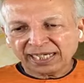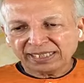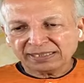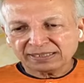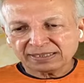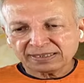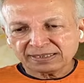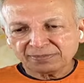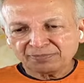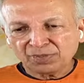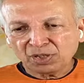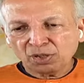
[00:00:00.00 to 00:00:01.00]
hands
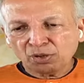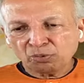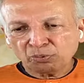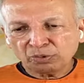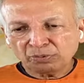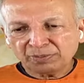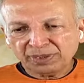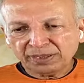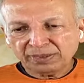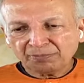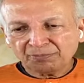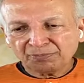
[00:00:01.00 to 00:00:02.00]
will
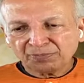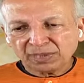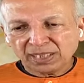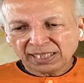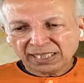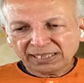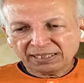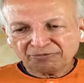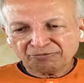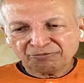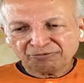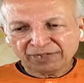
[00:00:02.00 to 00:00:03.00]
be in a
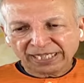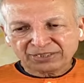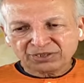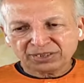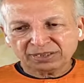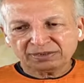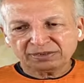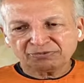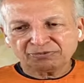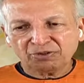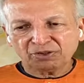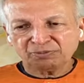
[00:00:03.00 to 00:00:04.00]
flexion
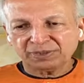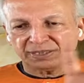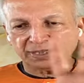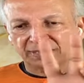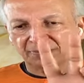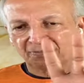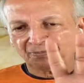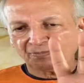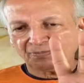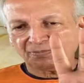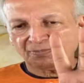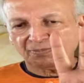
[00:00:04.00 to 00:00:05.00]
deformity
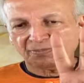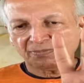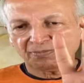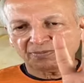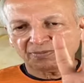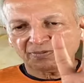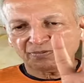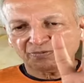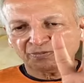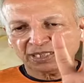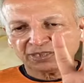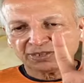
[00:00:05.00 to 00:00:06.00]

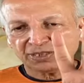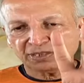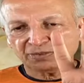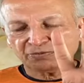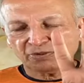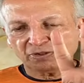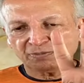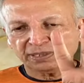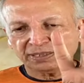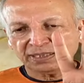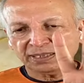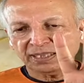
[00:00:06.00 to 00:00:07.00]
flexion
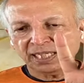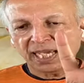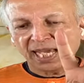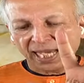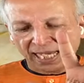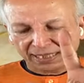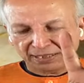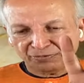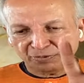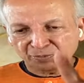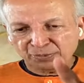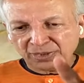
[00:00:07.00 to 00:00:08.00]
deformity. And
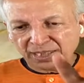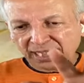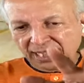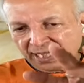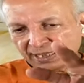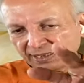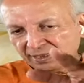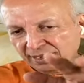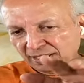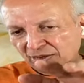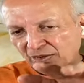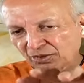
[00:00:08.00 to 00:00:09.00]
if you put a hand
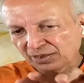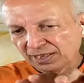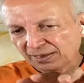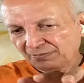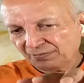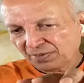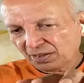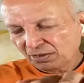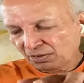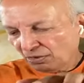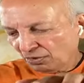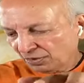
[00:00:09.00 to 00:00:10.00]
on a,
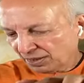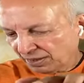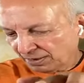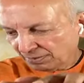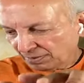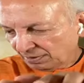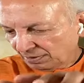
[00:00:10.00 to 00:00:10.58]
on a,